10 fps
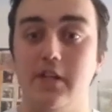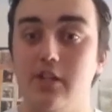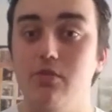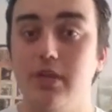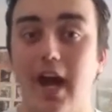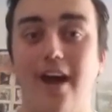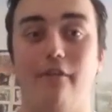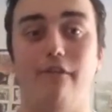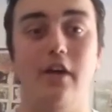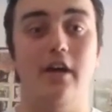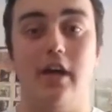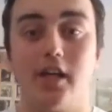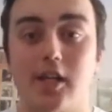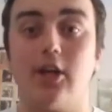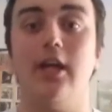You have
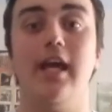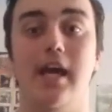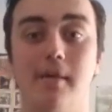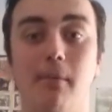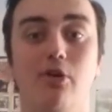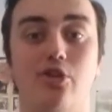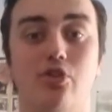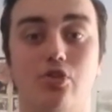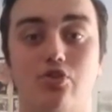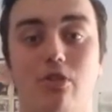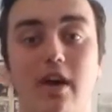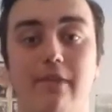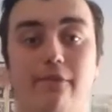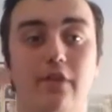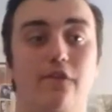a clear emotional
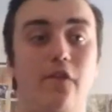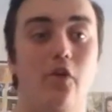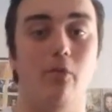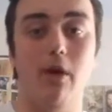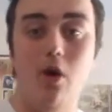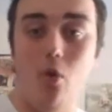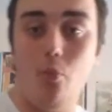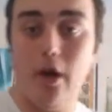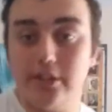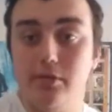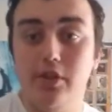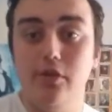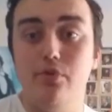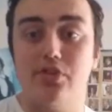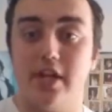drive for the film. Why don't you
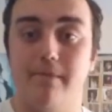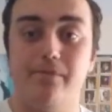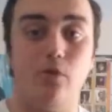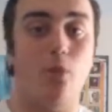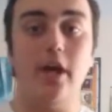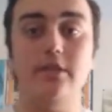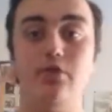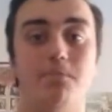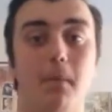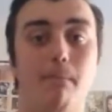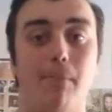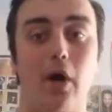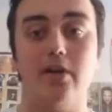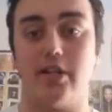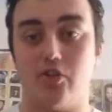use it? Why are you just
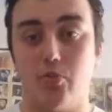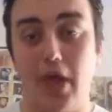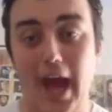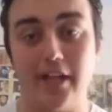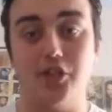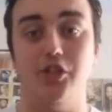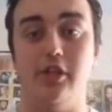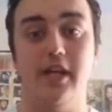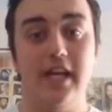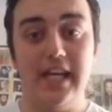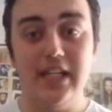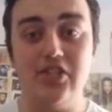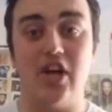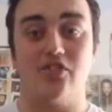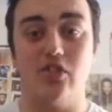bombarding us with action? It
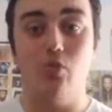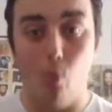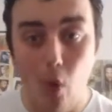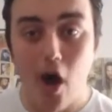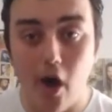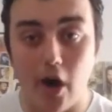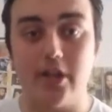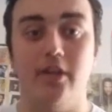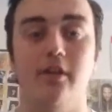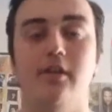doesn't work.